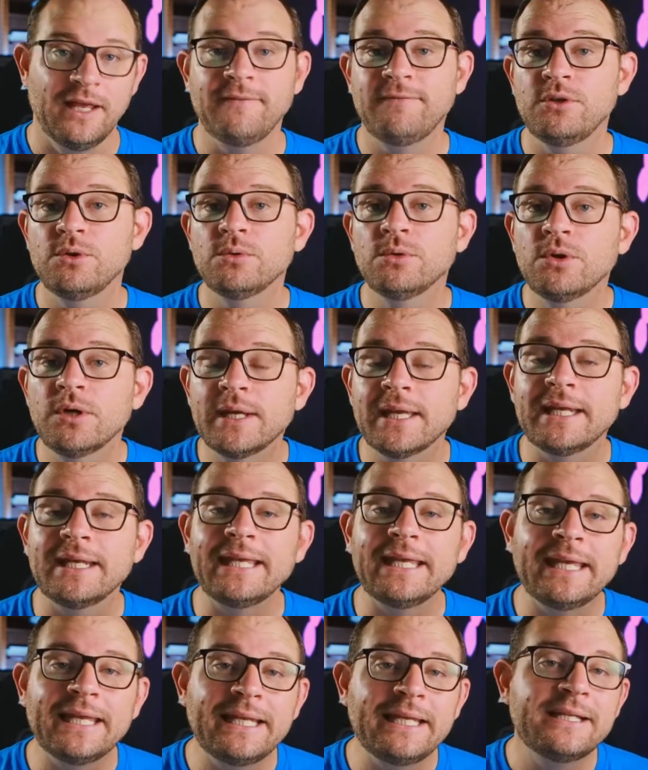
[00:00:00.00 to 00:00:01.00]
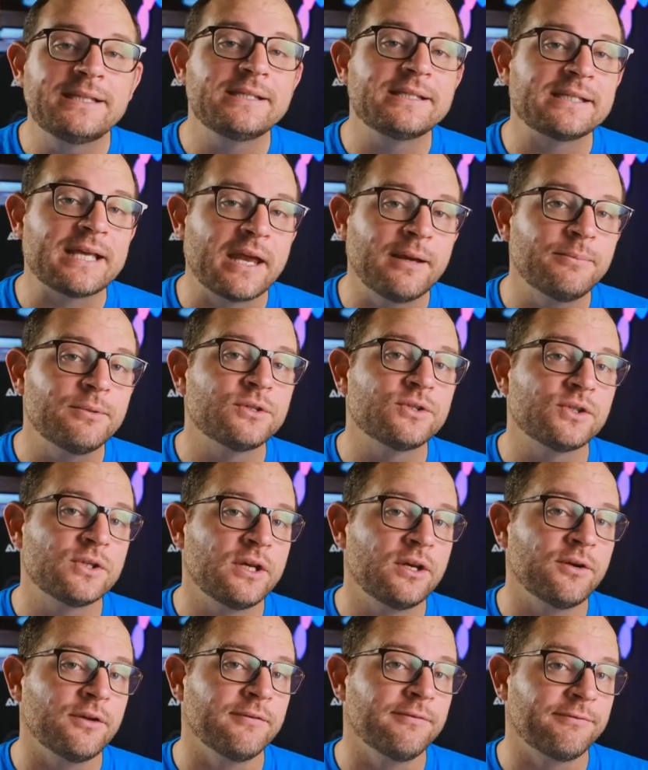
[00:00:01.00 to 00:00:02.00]
you look at any
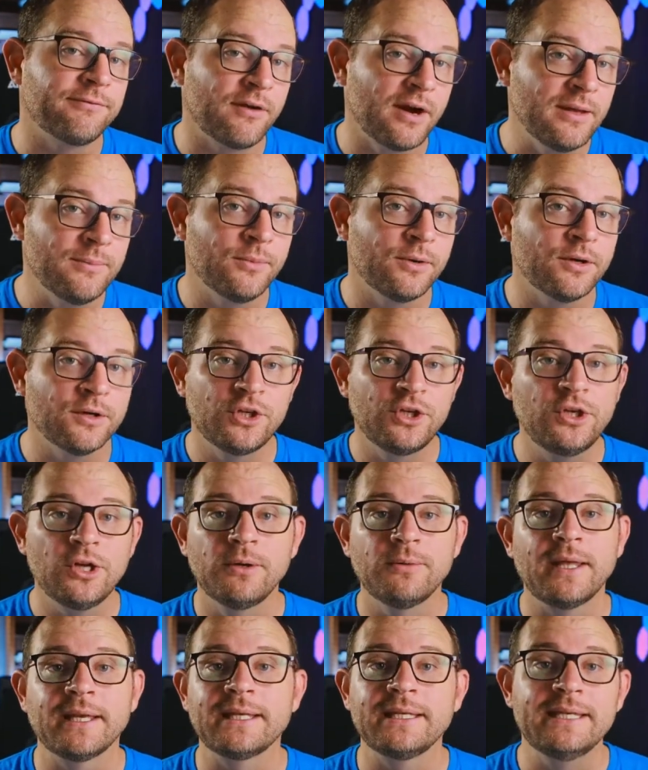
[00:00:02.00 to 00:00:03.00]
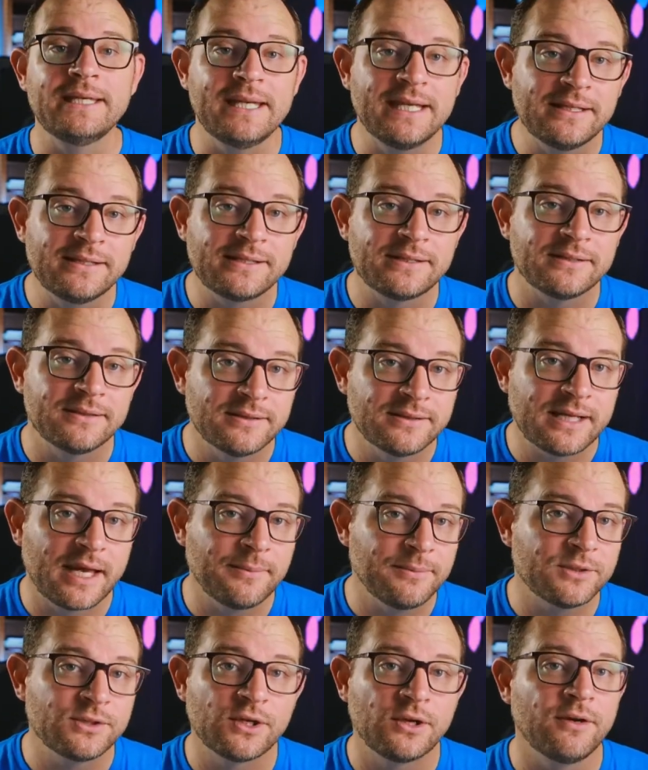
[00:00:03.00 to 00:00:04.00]
cybersecurity framework, like NIST
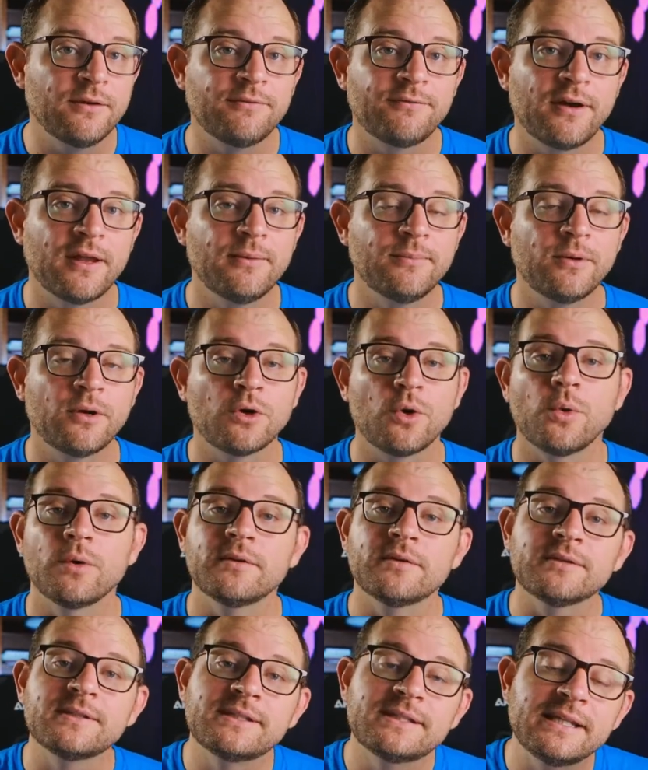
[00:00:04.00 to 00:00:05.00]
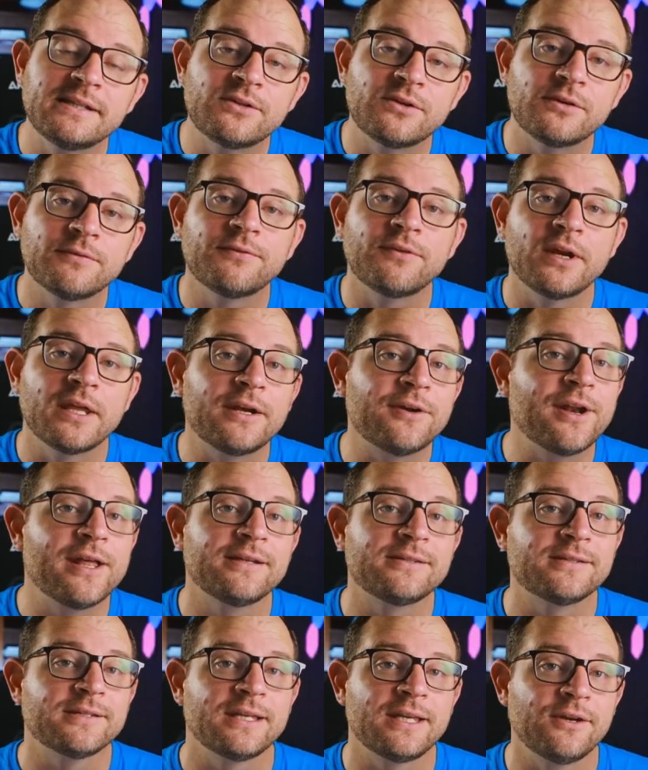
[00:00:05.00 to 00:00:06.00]
cybersecurity framework or their Center for Internet
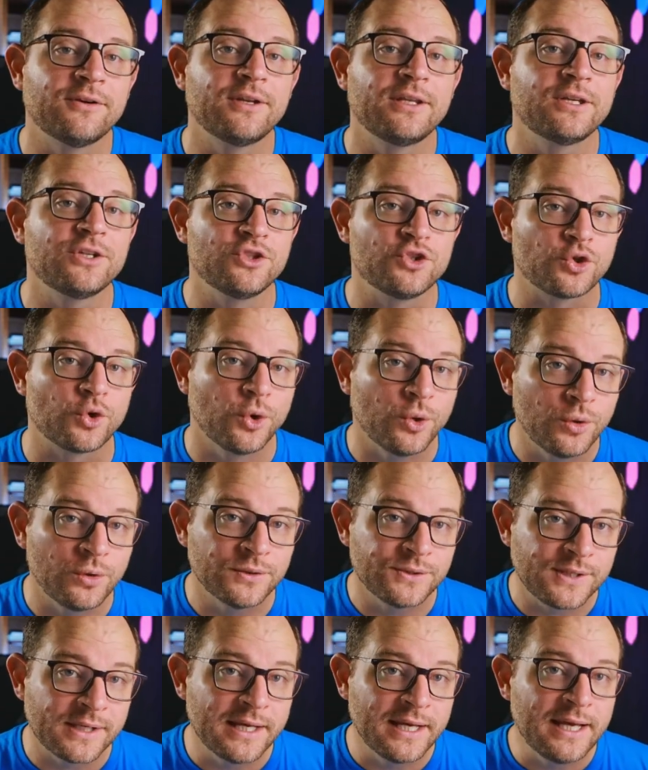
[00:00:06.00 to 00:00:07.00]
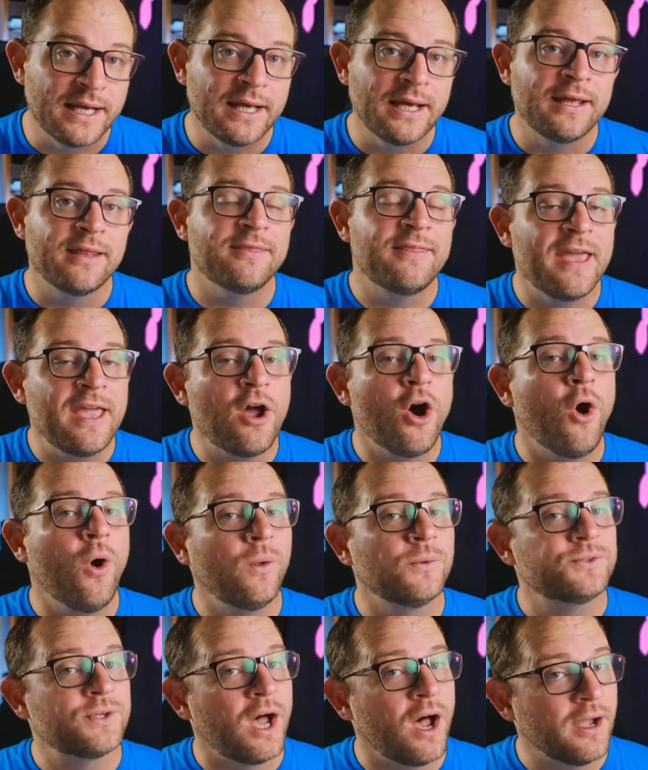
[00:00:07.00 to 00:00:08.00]
Security Controls, they all
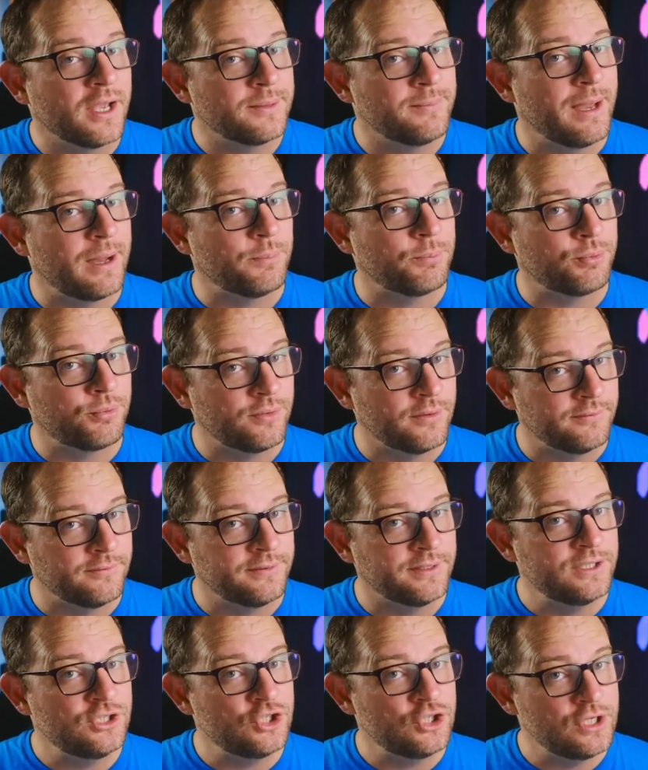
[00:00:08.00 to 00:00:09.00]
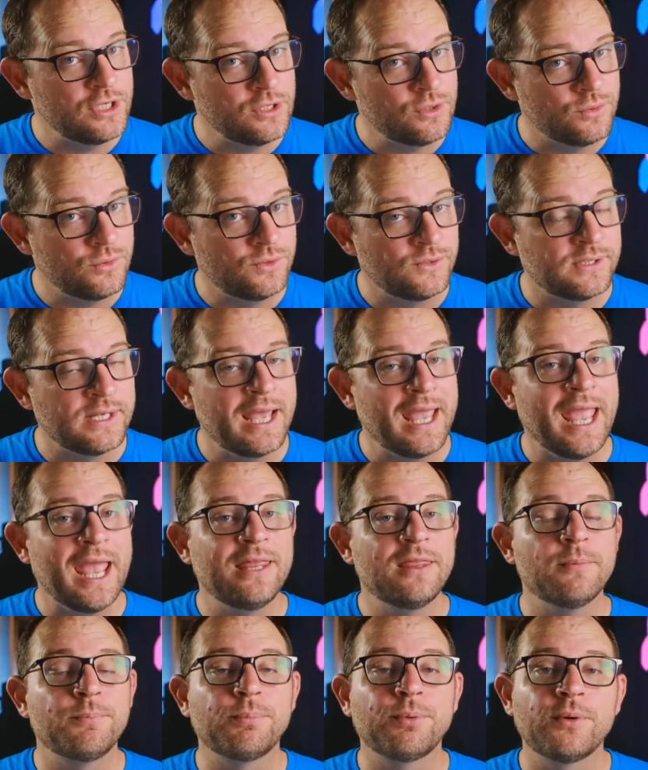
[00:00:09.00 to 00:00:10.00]
talk about privilege use and
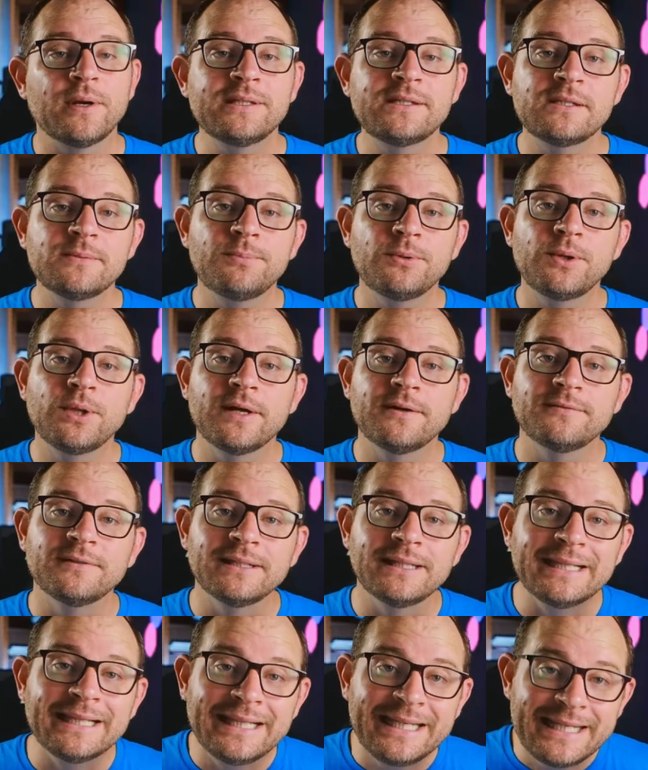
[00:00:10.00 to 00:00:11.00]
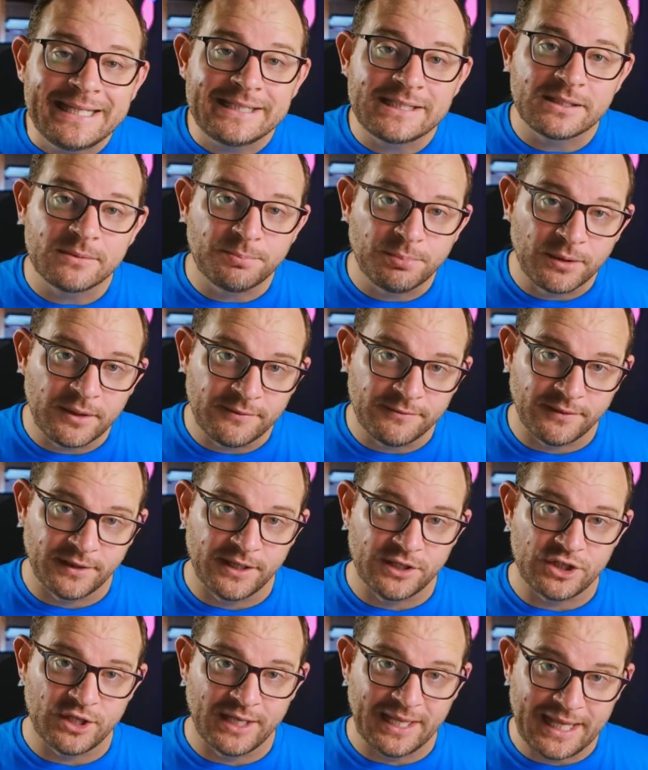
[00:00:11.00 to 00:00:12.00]
the principle of least
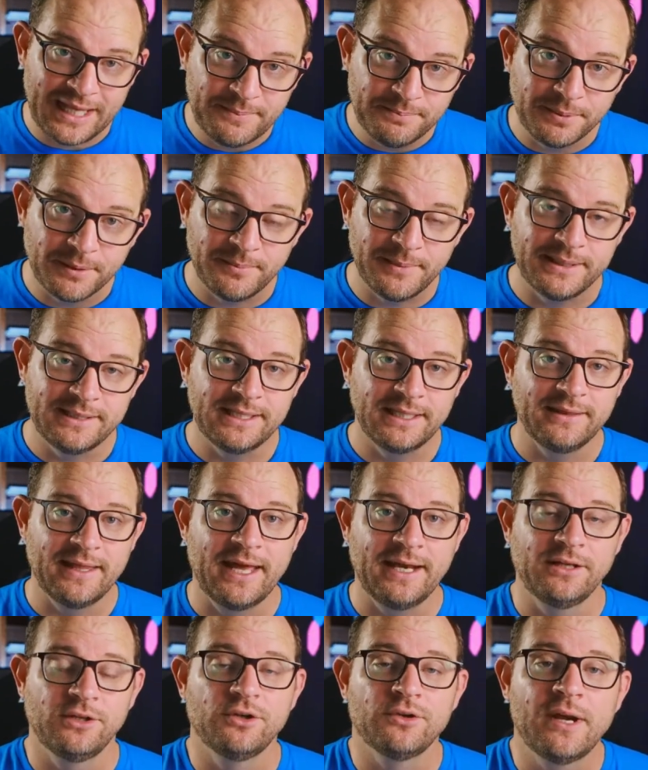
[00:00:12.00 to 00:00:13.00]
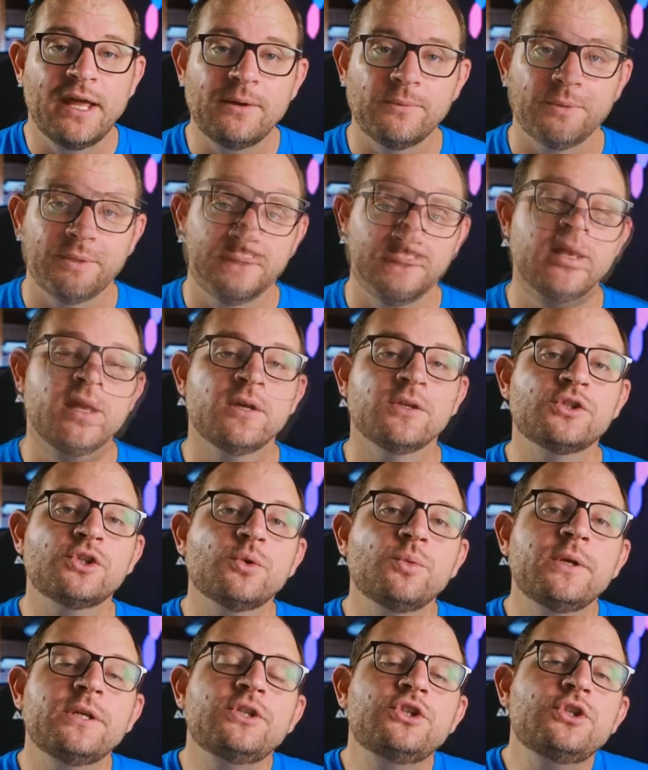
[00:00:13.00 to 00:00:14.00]
privilege and implementing that in your network. So
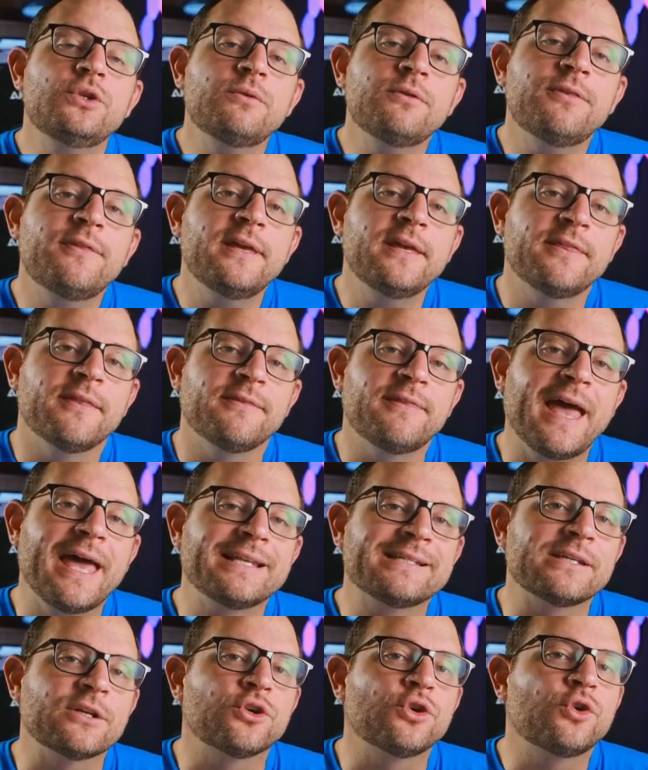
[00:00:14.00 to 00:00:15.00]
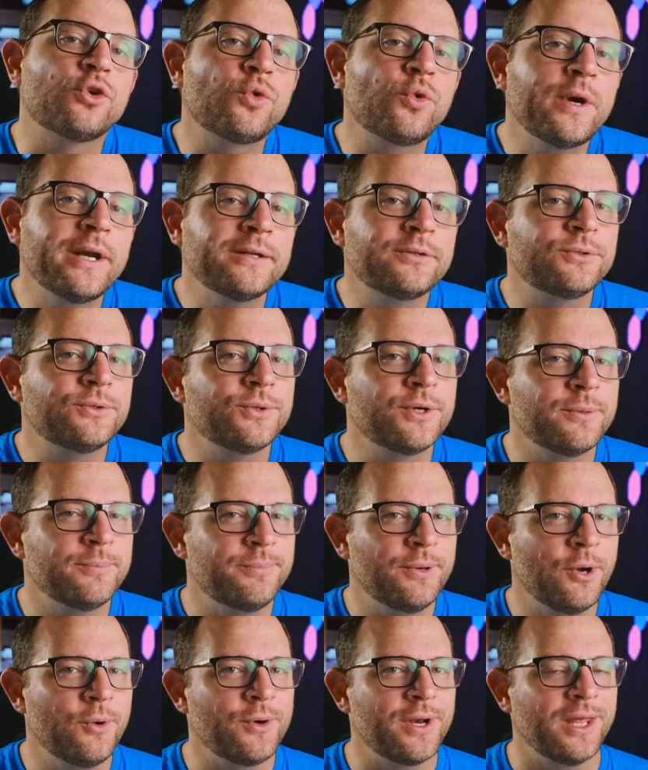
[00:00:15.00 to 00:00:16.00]
we do think that is a critical
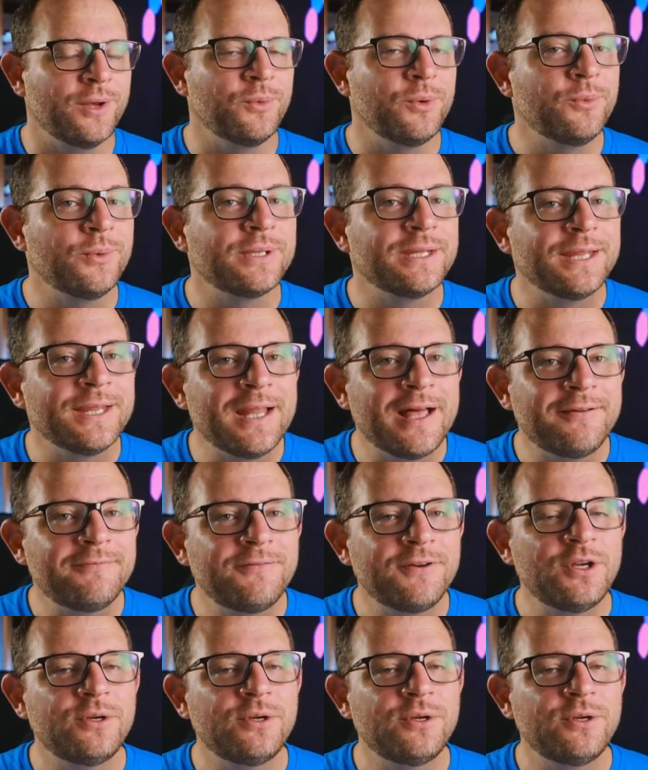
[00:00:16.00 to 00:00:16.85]
component, and we would love for you to